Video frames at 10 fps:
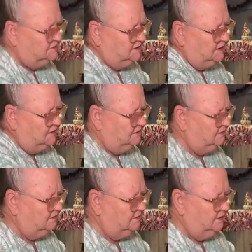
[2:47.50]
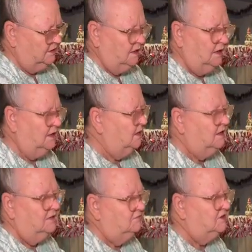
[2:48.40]
this
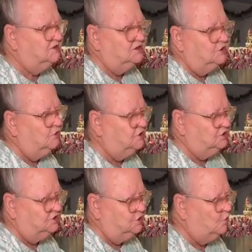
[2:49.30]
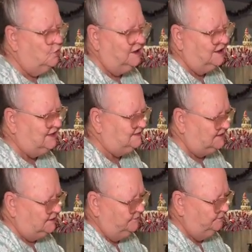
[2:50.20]
dessert is just so quick and easy.